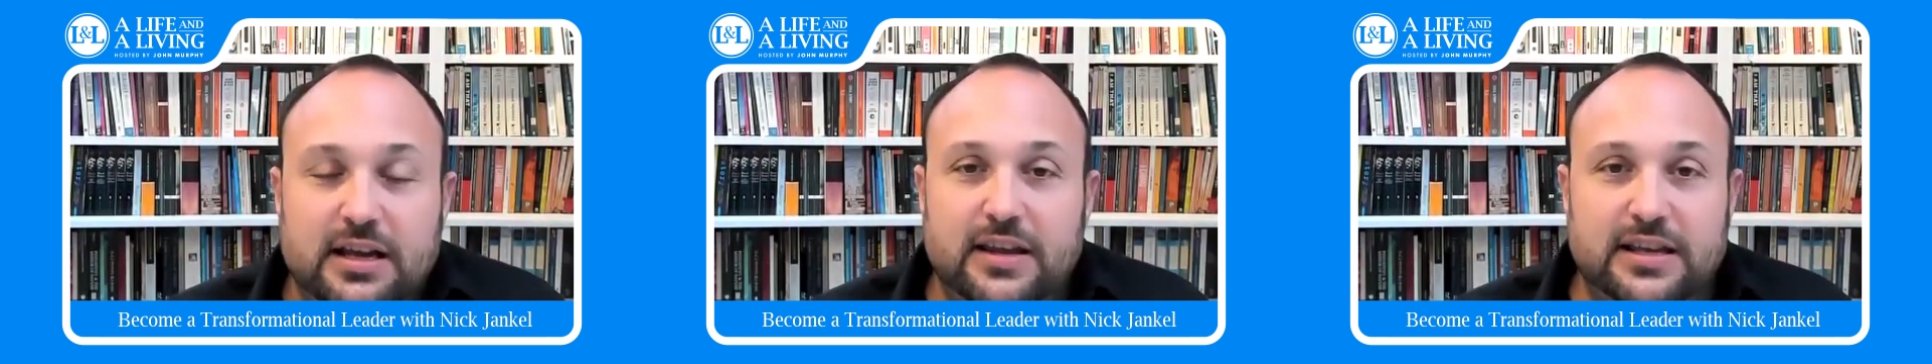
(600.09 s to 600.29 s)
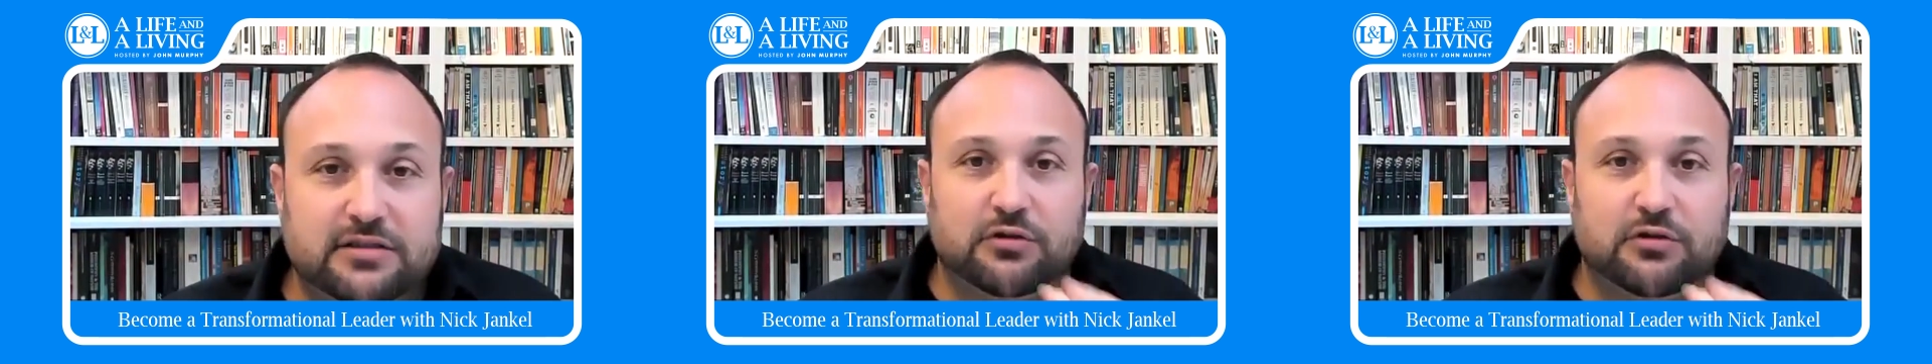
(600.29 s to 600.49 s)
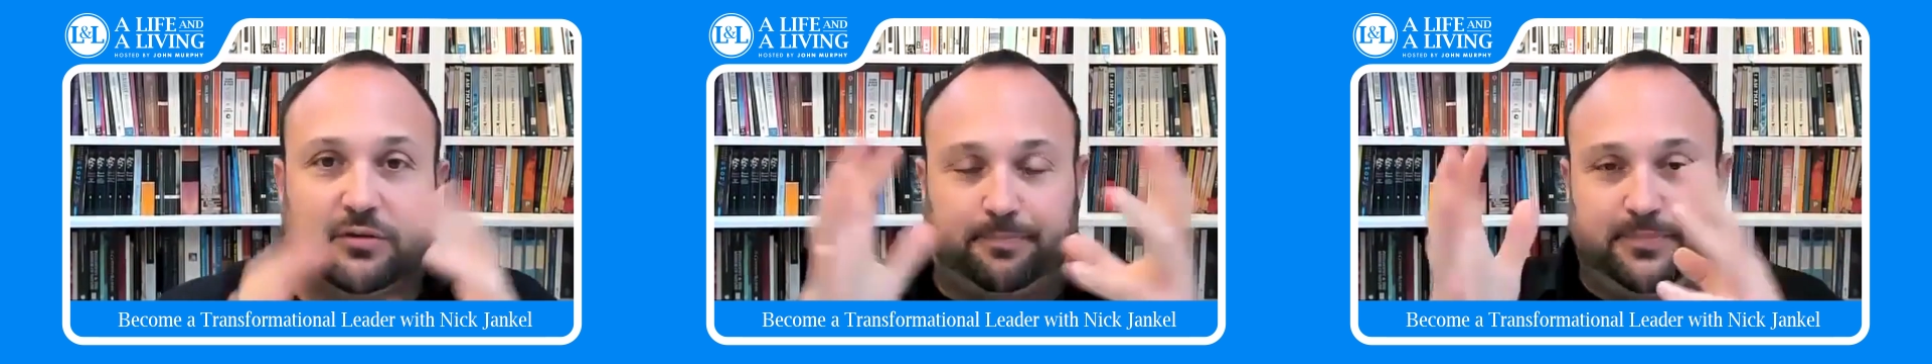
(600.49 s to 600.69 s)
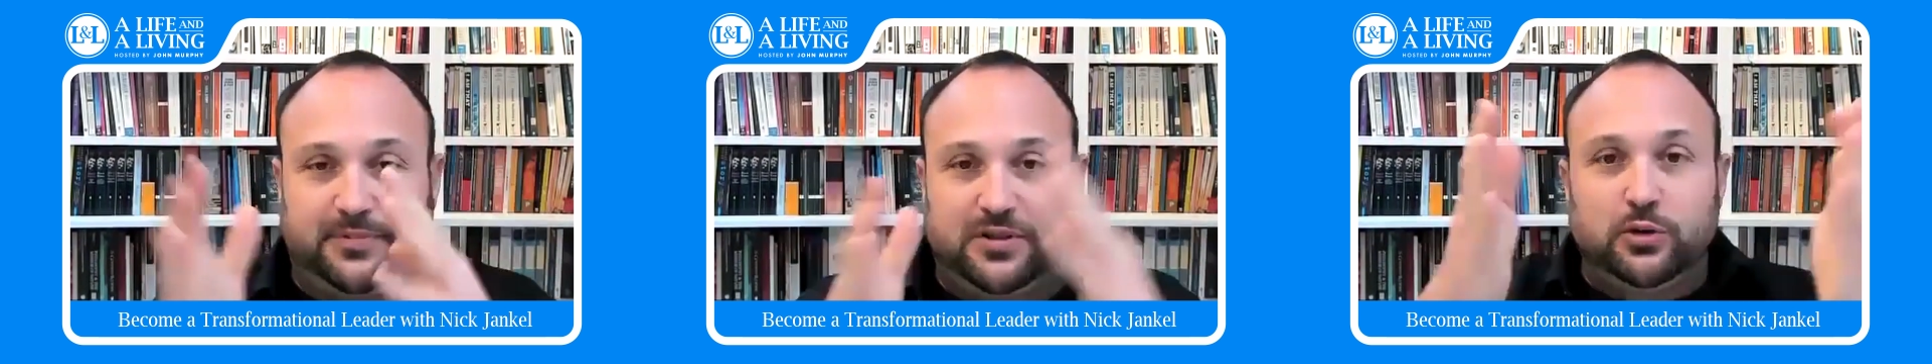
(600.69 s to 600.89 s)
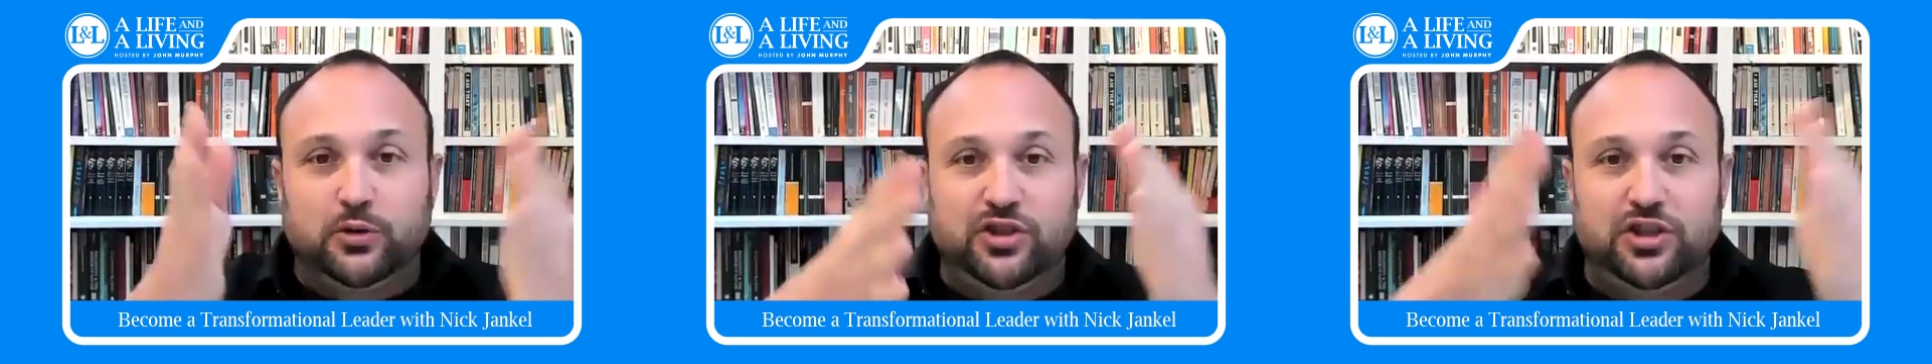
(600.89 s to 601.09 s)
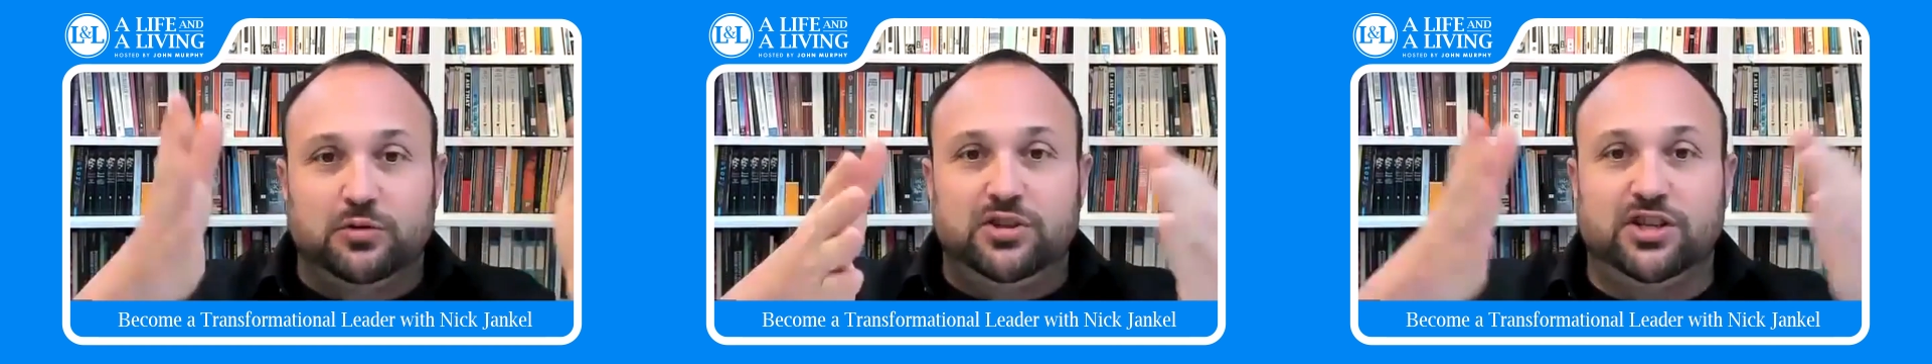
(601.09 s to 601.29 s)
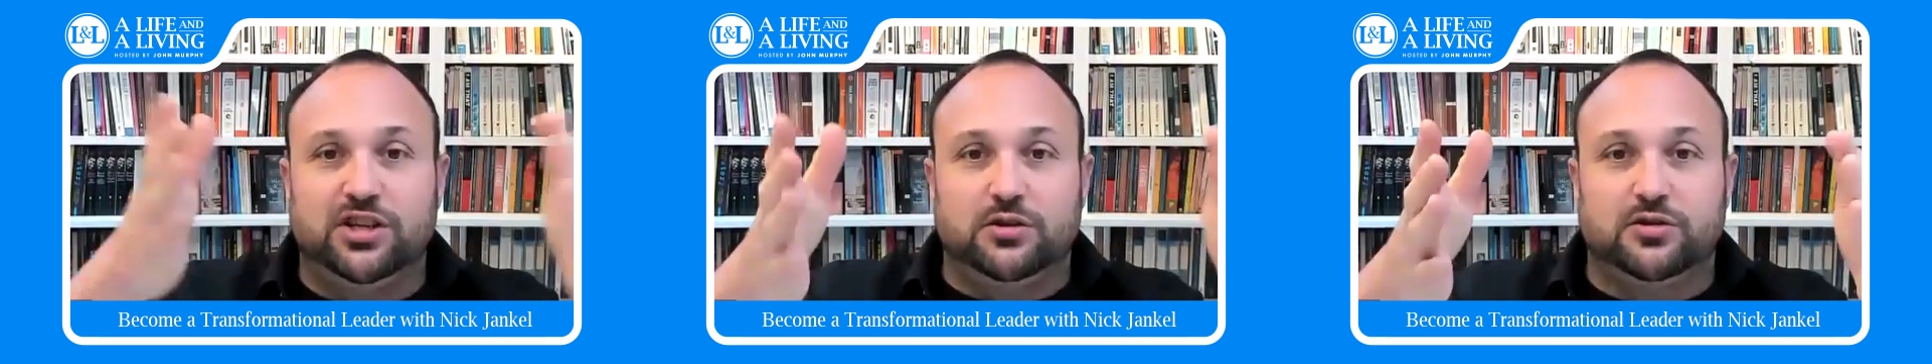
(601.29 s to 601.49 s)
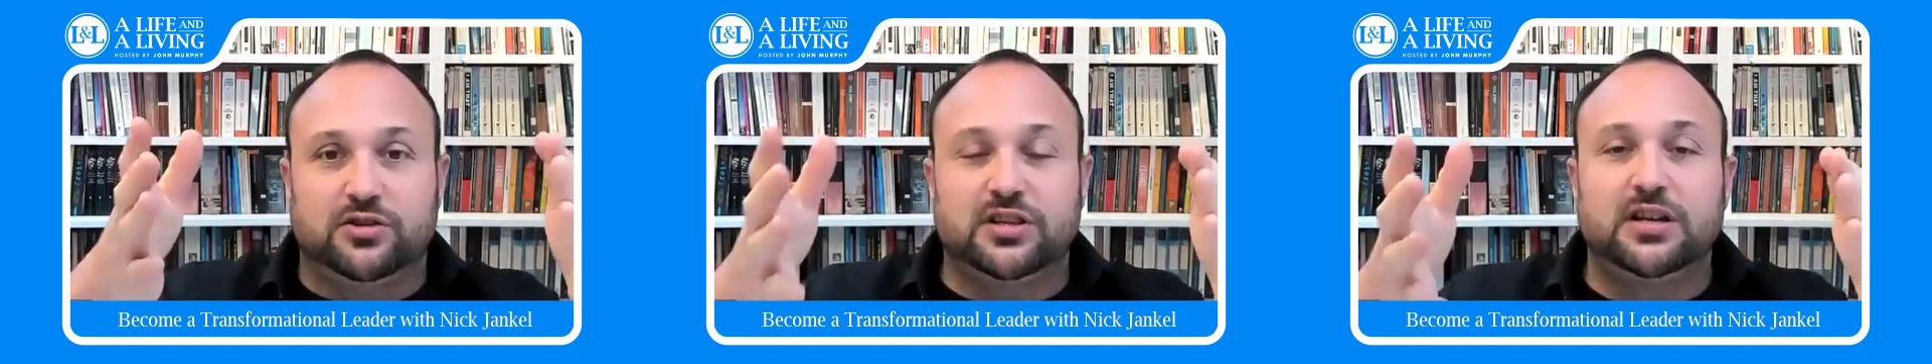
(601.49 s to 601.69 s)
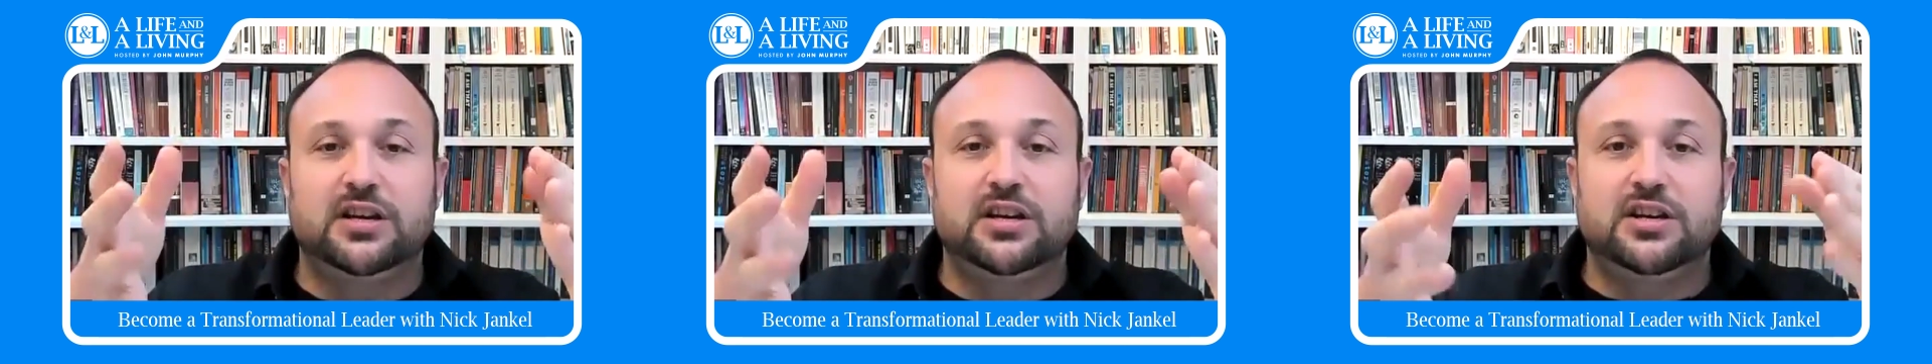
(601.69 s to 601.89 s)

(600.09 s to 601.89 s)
These are all tools you would use